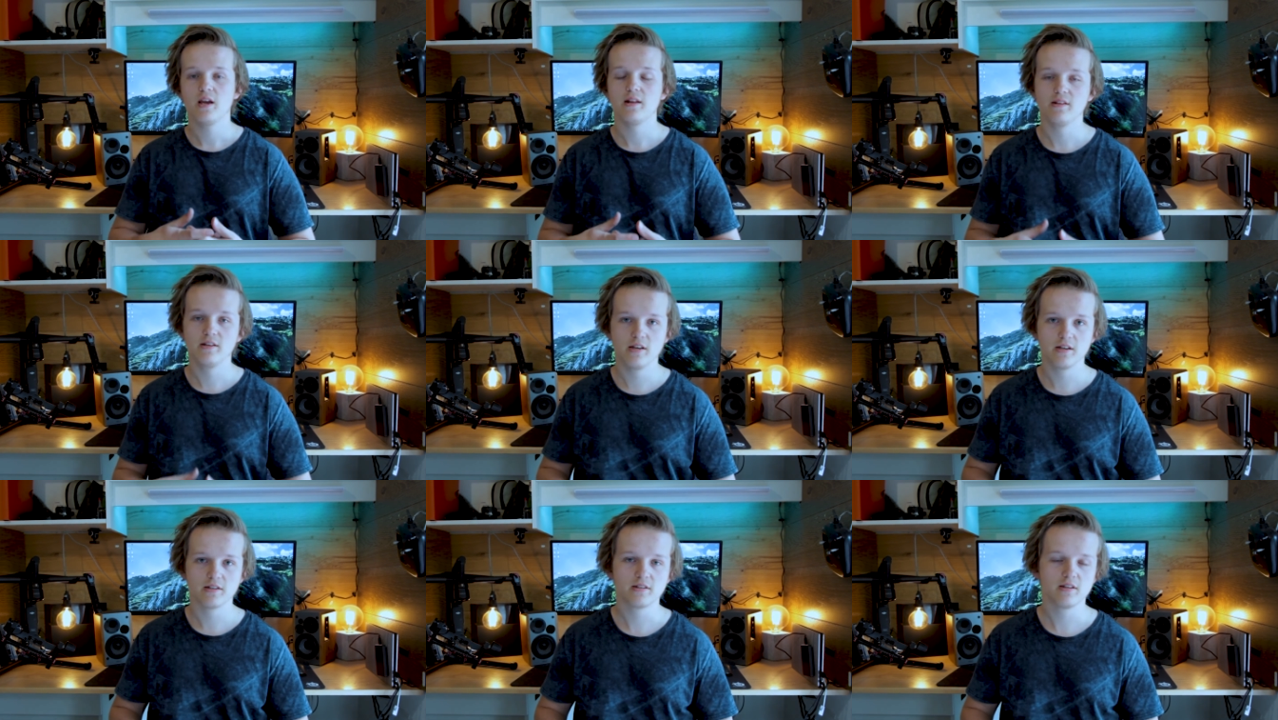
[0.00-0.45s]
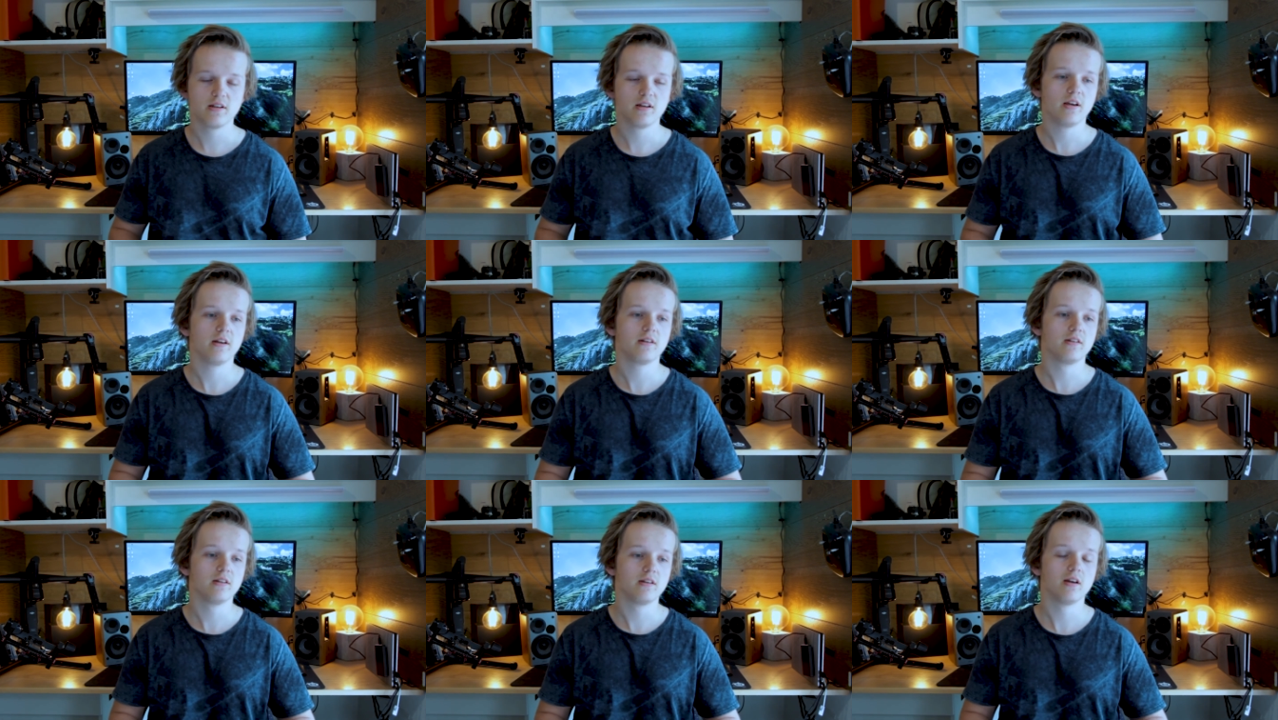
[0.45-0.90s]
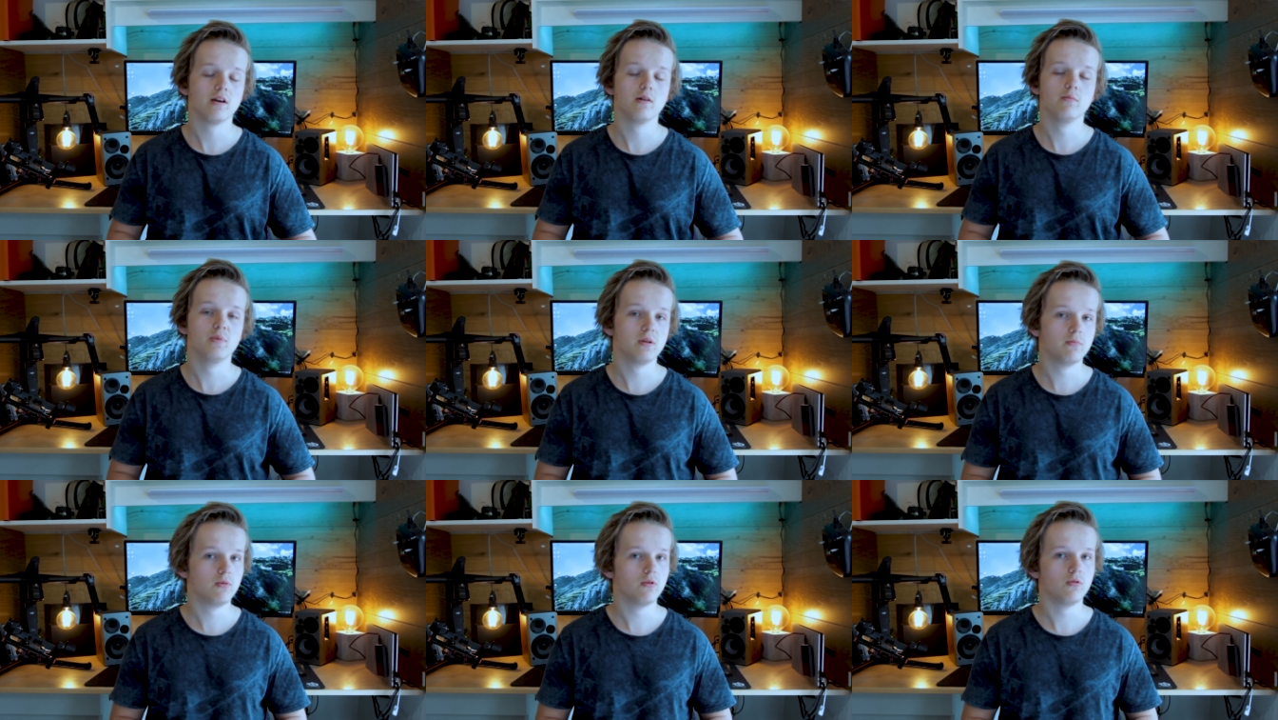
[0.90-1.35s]
And yes, Hectic
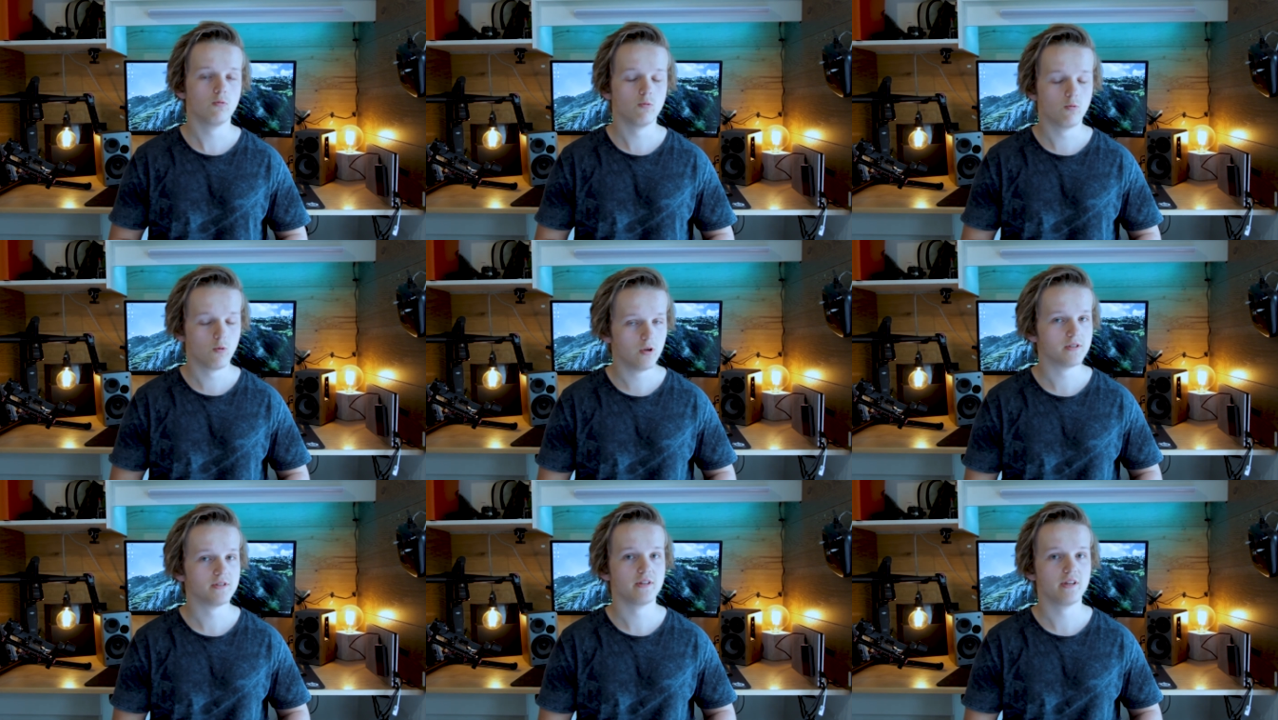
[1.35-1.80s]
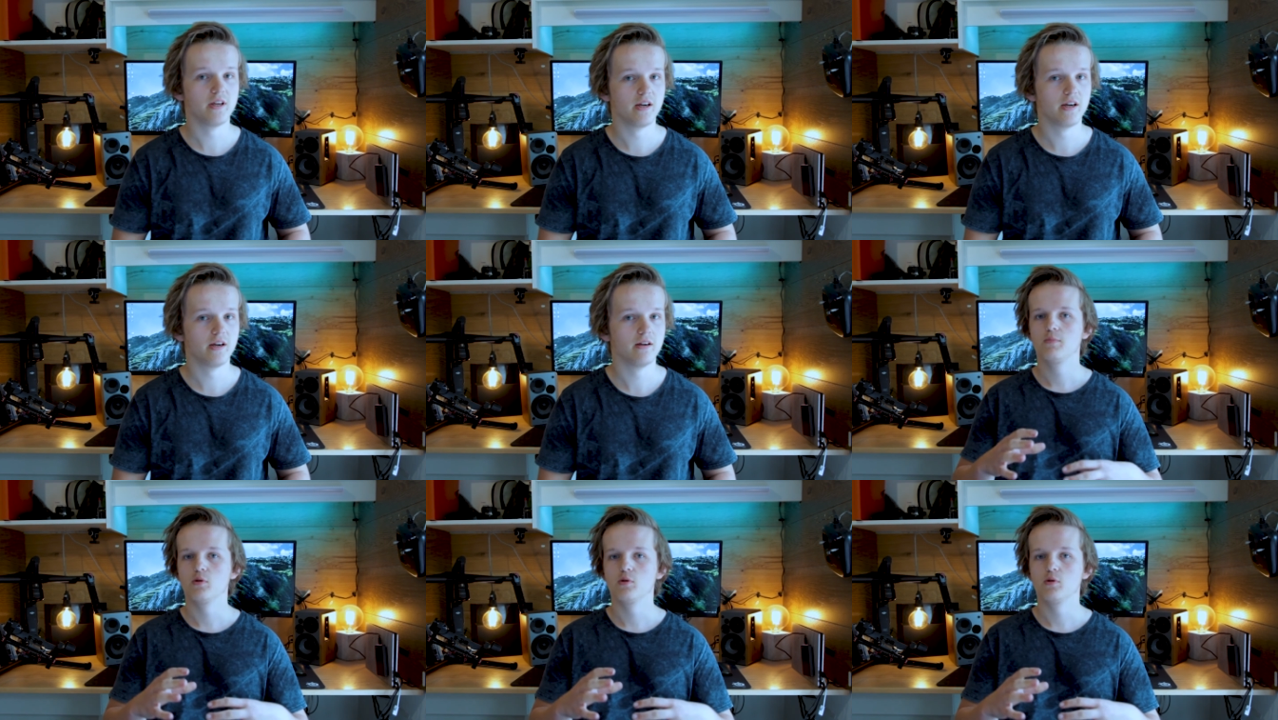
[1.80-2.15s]
Habib was there.